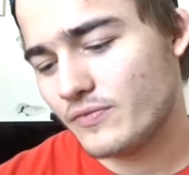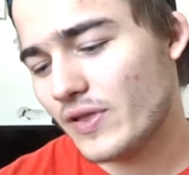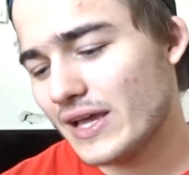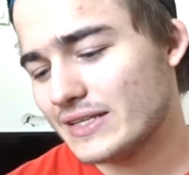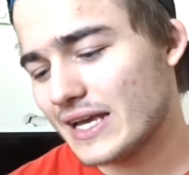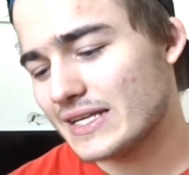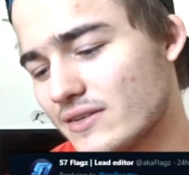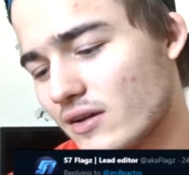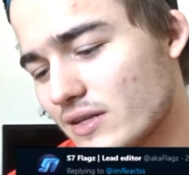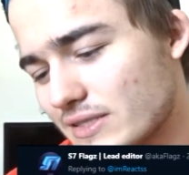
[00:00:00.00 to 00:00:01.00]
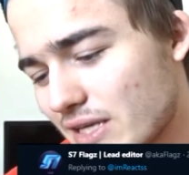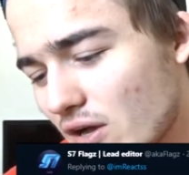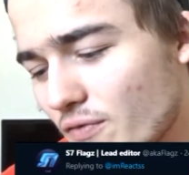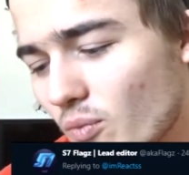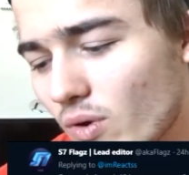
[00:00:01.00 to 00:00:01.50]
Flags asked, on a scale
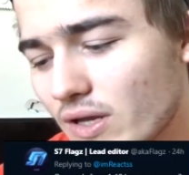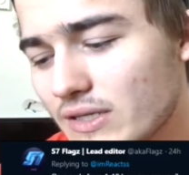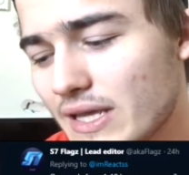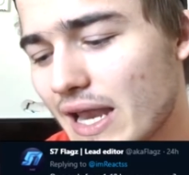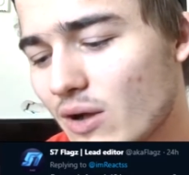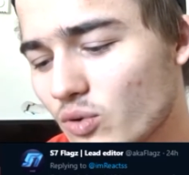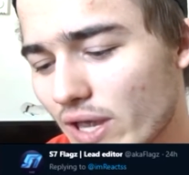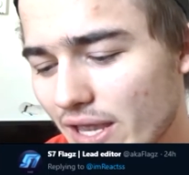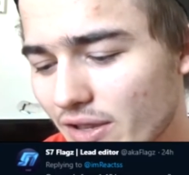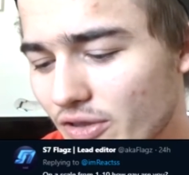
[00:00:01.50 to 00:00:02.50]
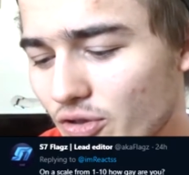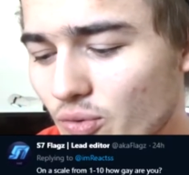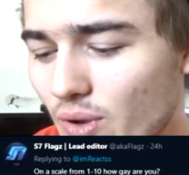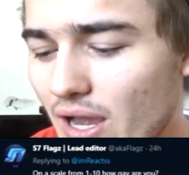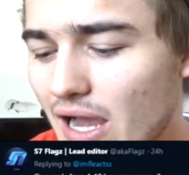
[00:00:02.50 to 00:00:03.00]
from 1 to 10, how gay are you?
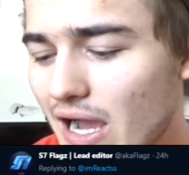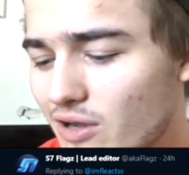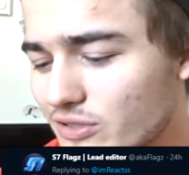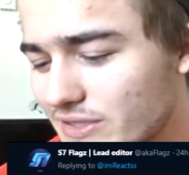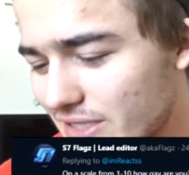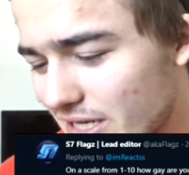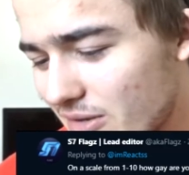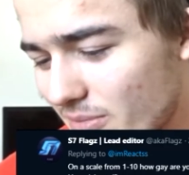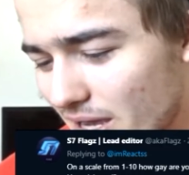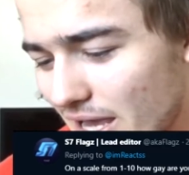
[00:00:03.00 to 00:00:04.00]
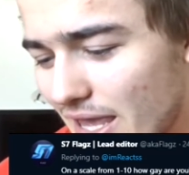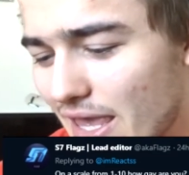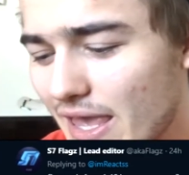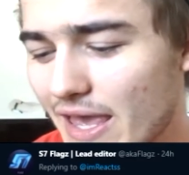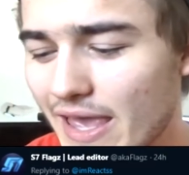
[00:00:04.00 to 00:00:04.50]
How sick am I?
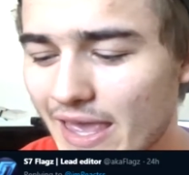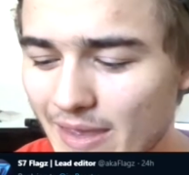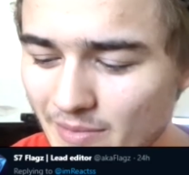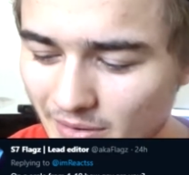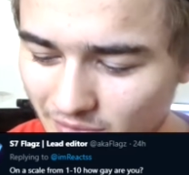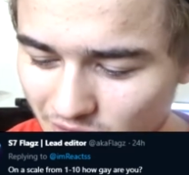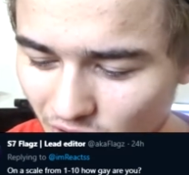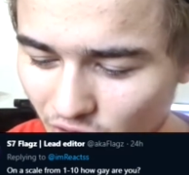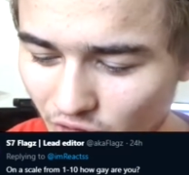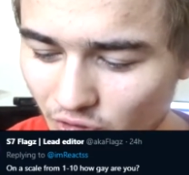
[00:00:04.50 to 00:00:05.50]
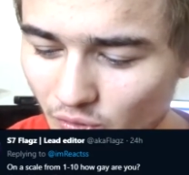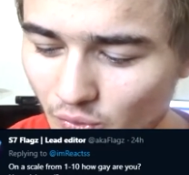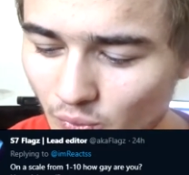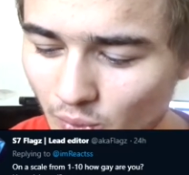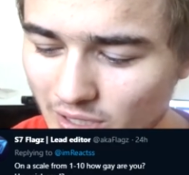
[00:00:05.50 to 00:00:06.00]
Am I retarded?
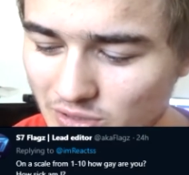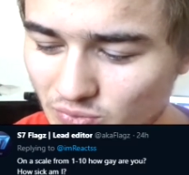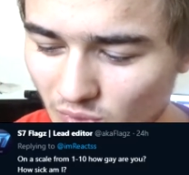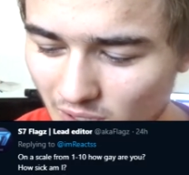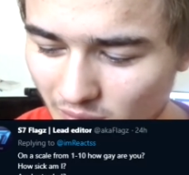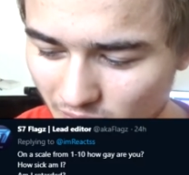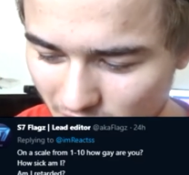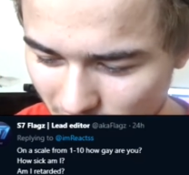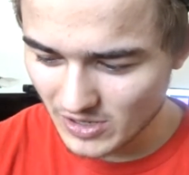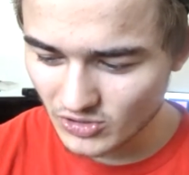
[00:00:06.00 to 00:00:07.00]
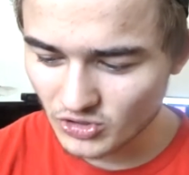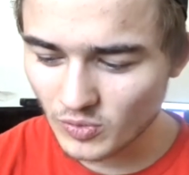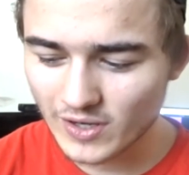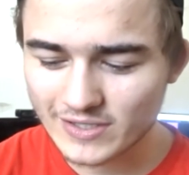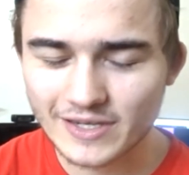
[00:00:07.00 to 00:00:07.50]
What is wrong with me? Do you
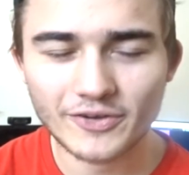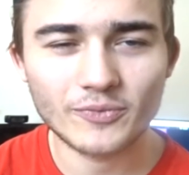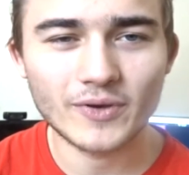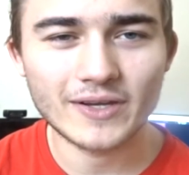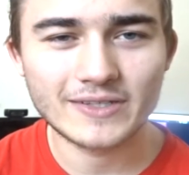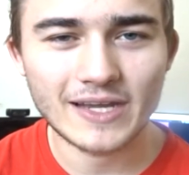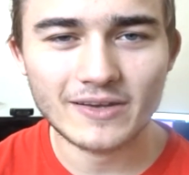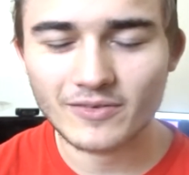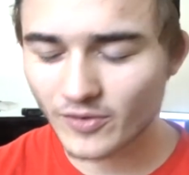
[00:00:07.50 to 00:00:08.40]
want a scale of 1 to 10 of